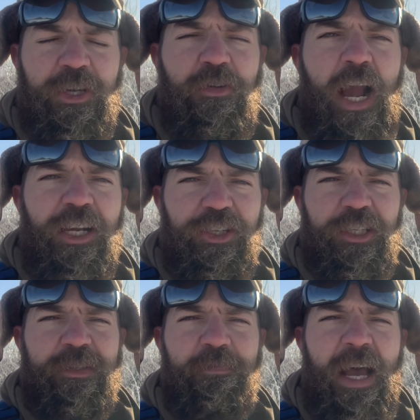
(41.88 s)

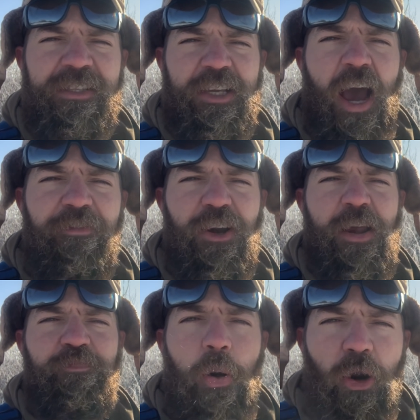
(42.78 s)
directions must cover
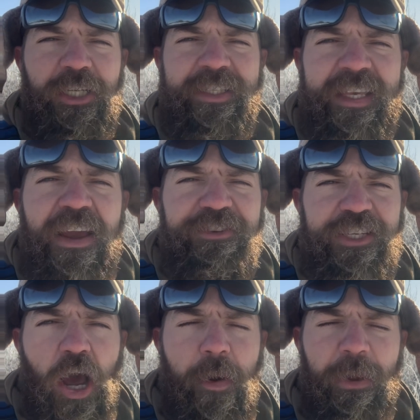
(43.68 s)
important safety
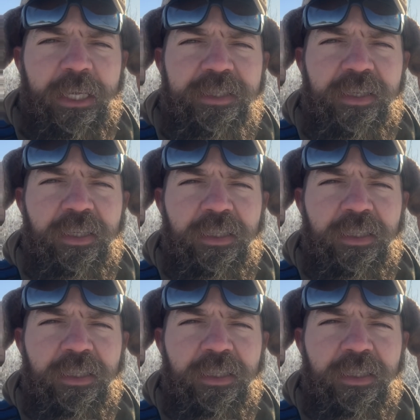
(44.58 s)
topics.